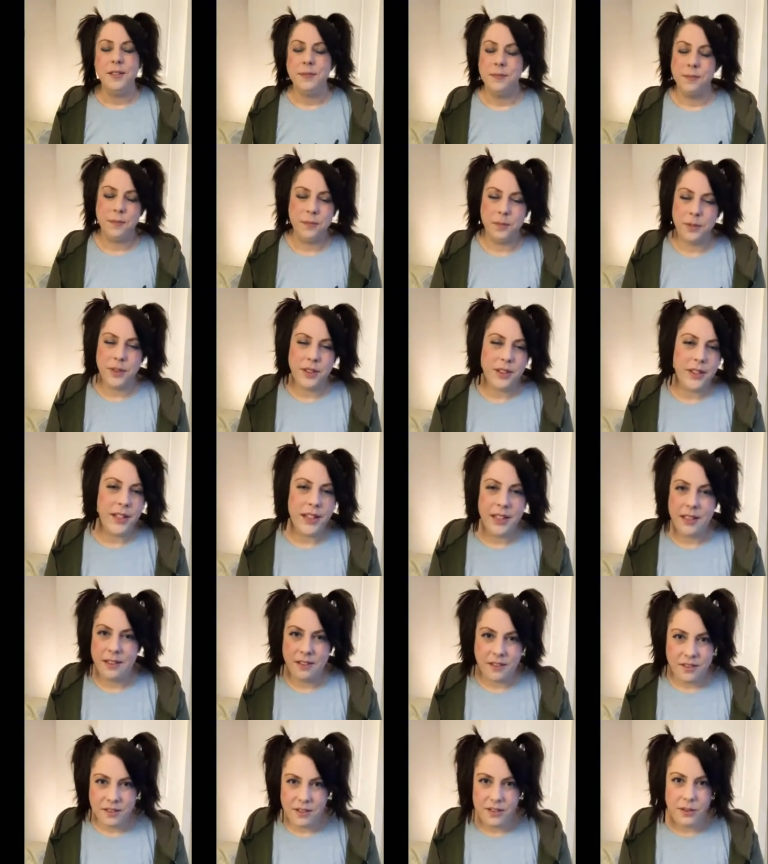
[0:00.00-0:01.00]
really
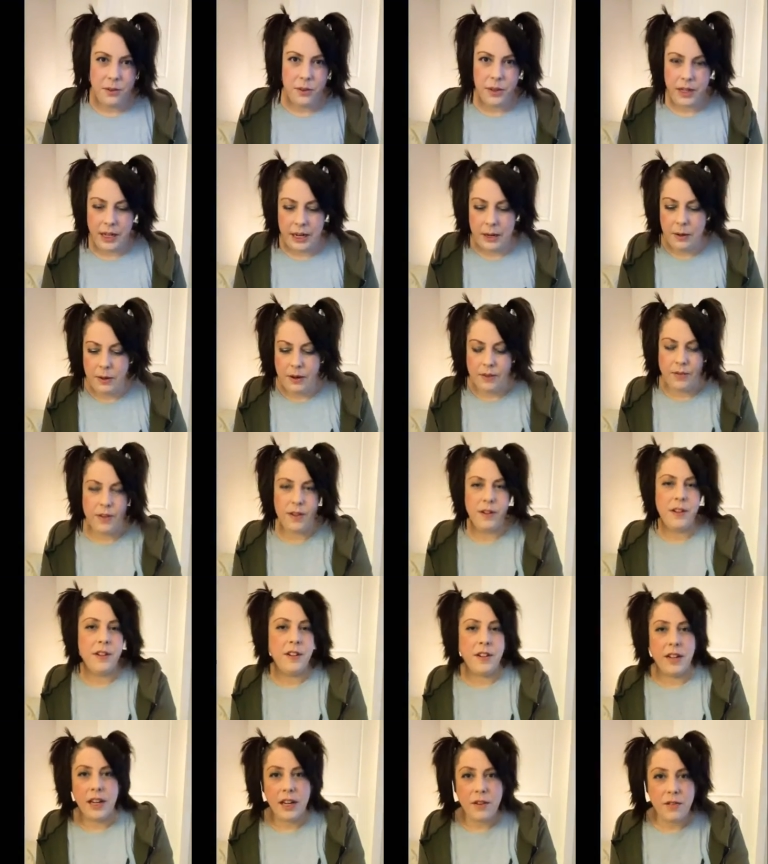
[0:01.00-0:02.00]
do it however. You
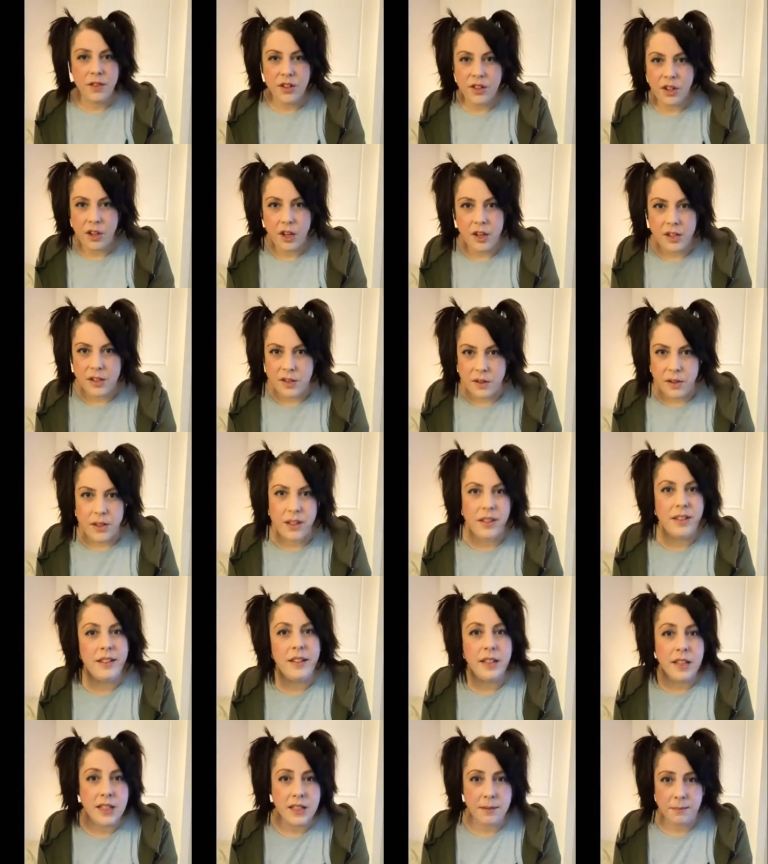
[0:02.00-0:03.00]
can have your dog do it. It
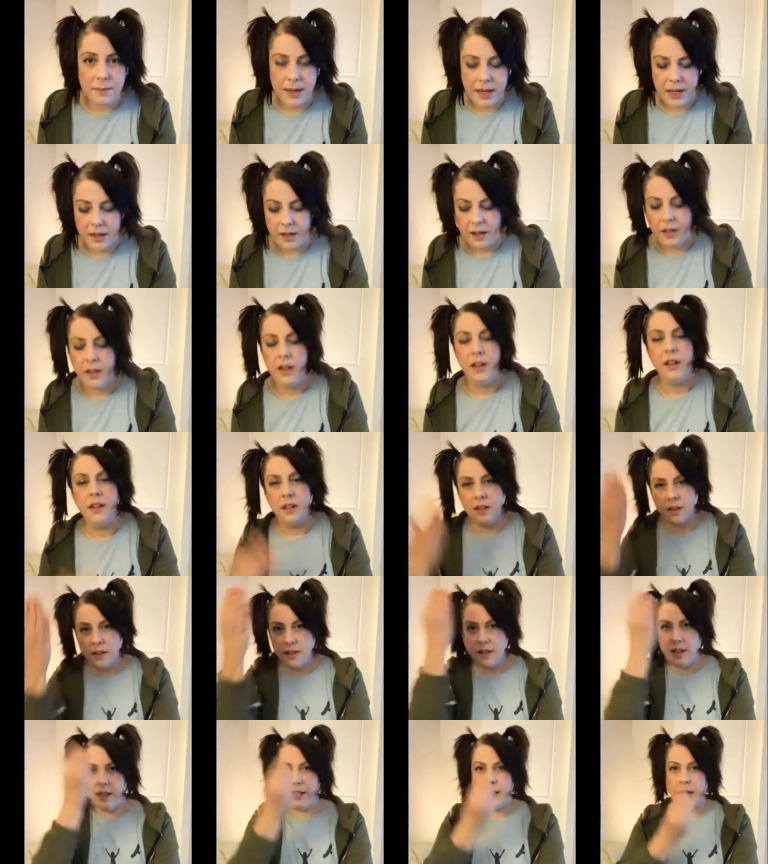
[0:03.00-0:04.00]
doesn't matter.
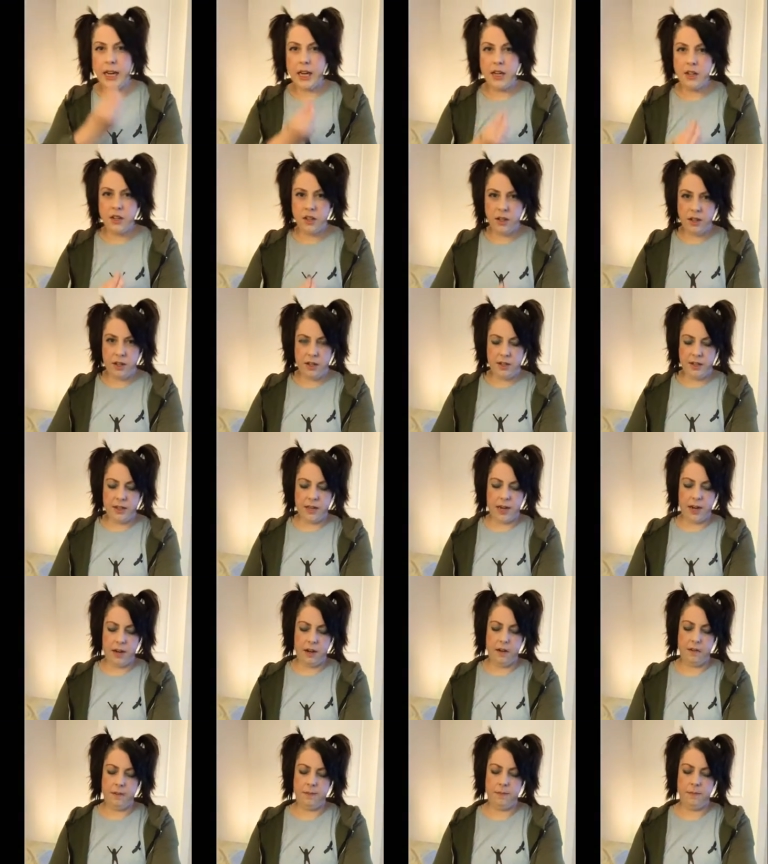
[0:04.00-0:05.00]
The intention is
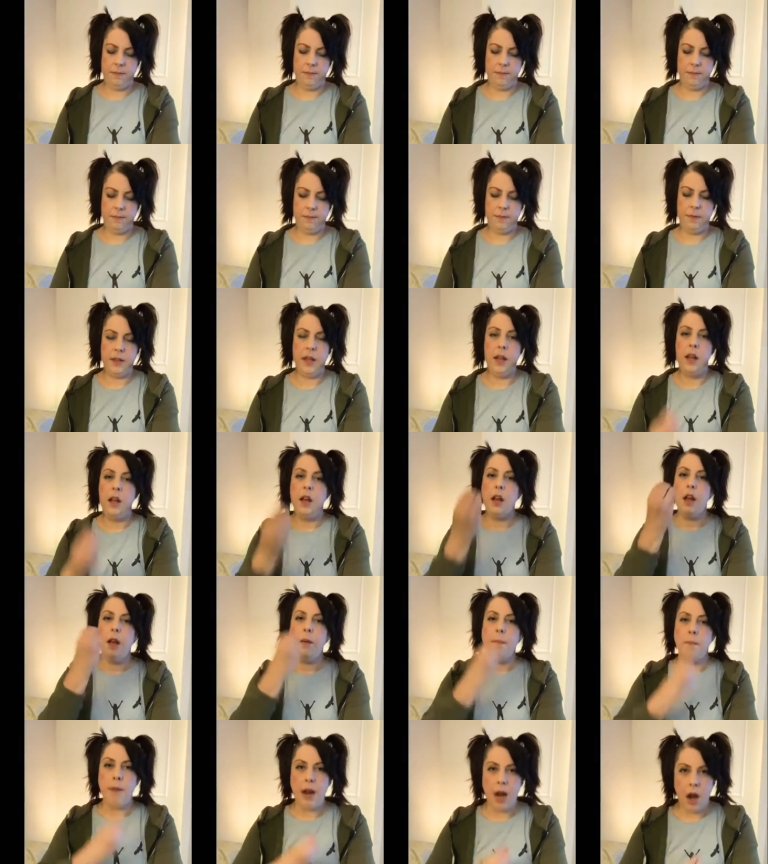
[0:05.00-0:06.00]
there.
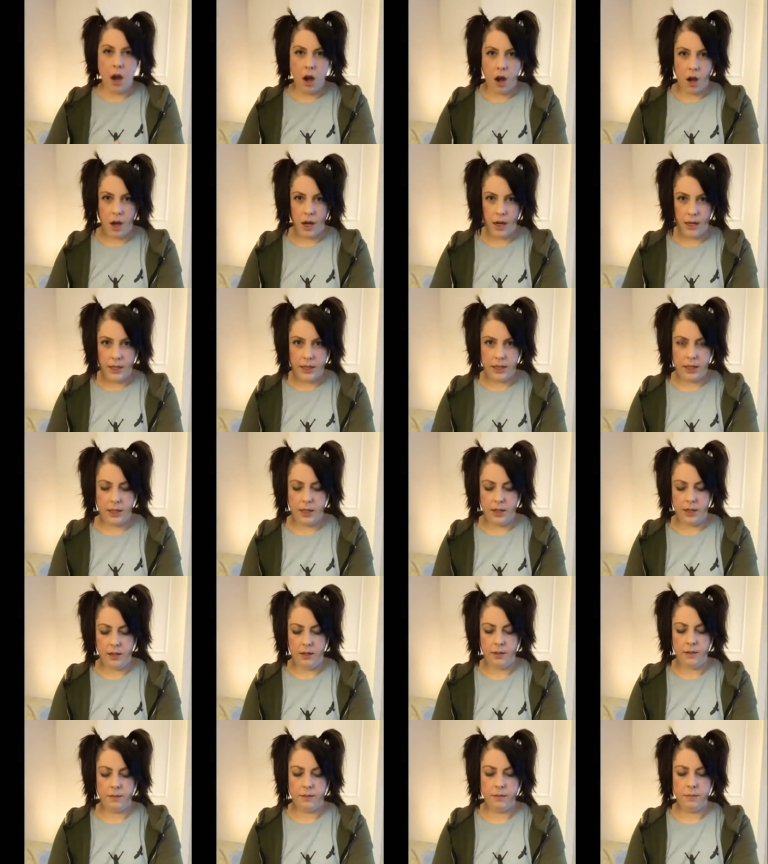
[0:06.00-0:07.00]
My heart is
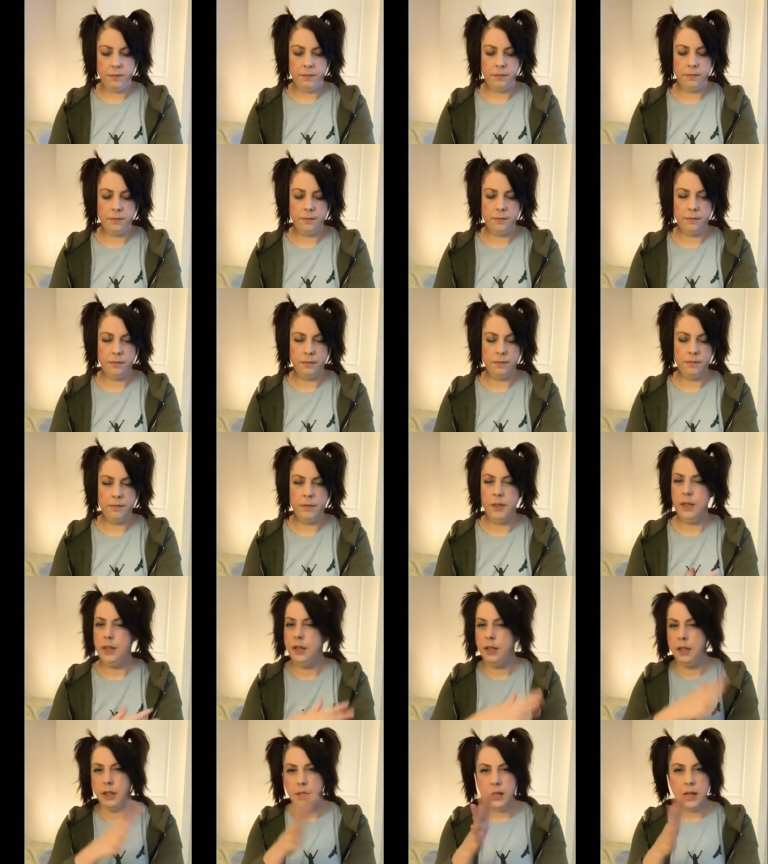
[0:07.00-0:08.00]
here.
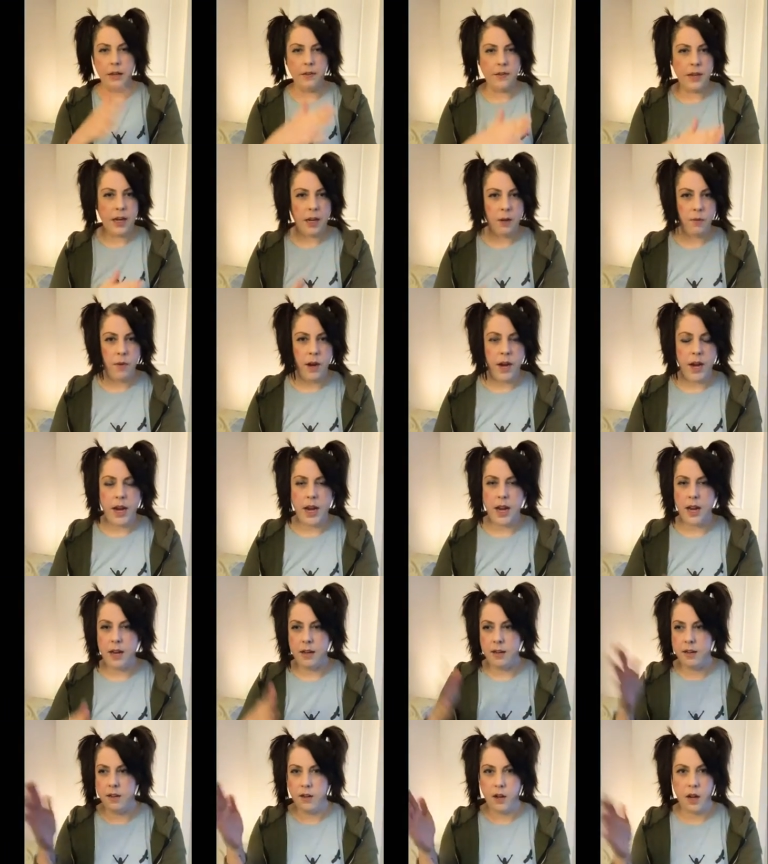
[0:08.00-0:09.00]
left hand, right
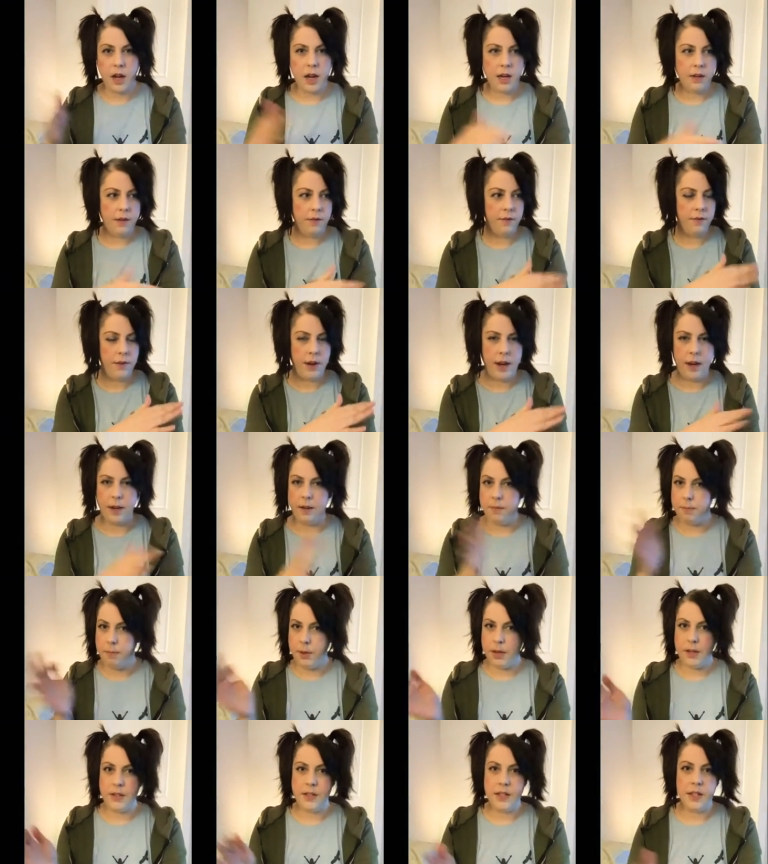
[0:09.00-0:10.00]
hand, dog, friend,
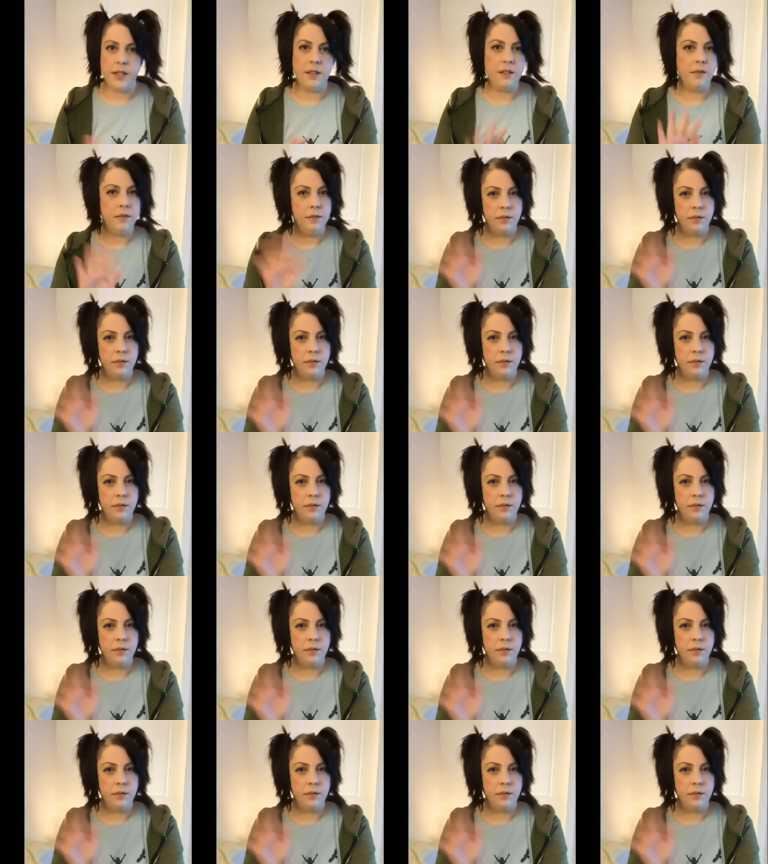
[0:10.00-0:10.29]
person,